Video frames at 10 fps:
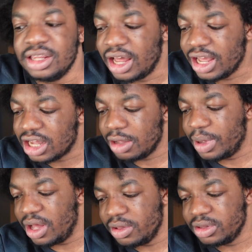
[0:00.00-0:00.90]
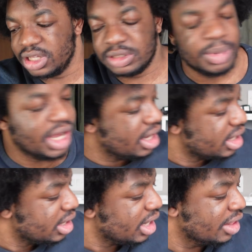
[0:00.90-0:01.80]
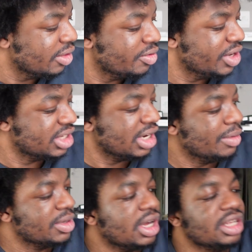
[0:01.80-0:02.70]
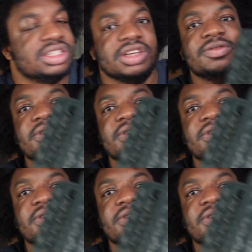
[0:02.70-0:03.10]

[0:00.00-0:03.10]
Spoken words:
like about this bag, and the reason I was hunting for